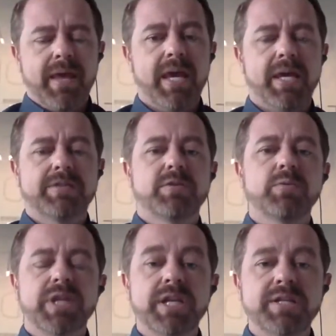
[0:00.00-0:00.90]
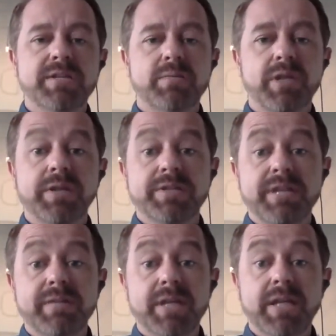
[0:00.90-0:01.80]
And so they need some
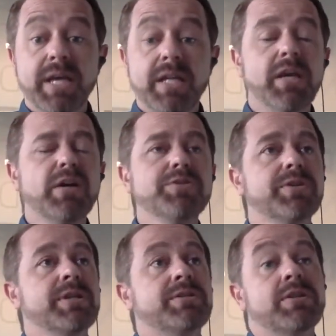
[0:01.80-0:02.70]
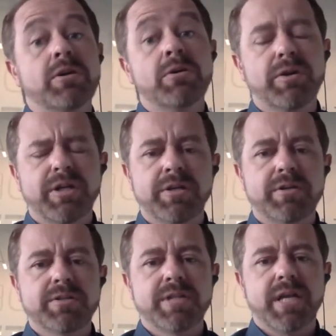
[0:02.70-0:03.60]
relativity and they also need to know and
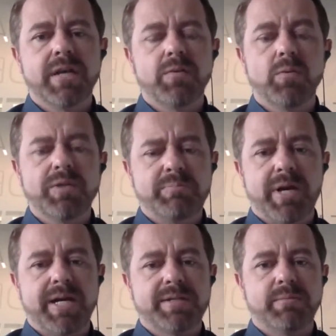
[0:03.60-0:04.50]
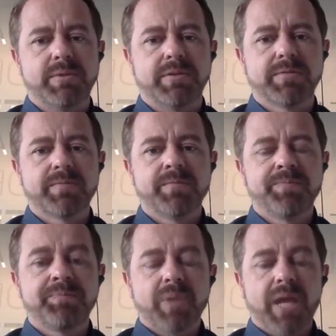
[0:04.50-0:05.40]
understand what's possible
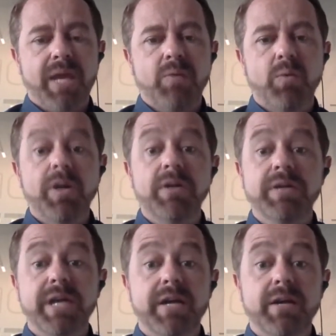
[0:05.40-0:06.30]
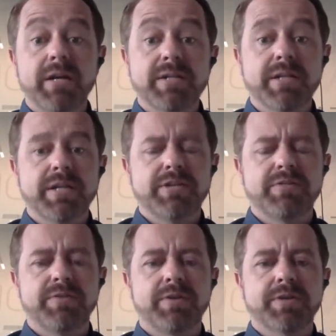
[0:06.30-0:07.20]
and where are the areas that they should
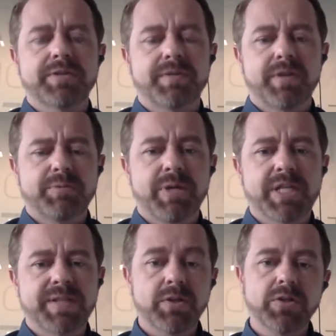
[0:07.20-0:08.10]
focus first because if you're